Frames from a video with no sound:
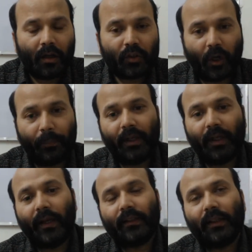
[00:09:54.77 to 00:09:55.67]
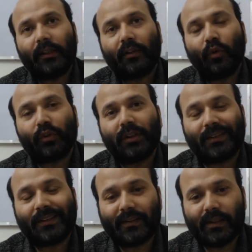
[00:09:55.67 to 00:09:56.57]
Topic like the
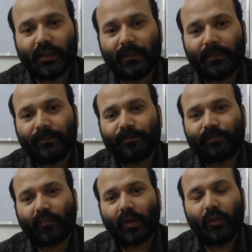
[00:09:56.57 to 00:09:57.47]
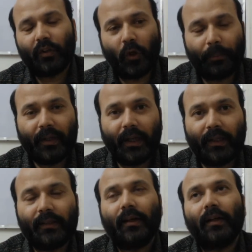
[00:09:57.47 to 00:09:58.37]
ethnocentrism, topic
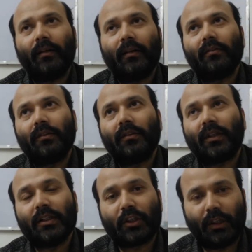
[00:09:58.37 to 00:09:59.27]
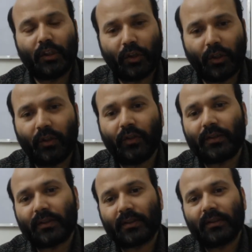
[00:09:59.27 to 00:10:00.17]
like the cultural
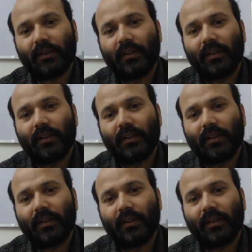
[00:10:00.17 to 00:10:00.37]
thoughts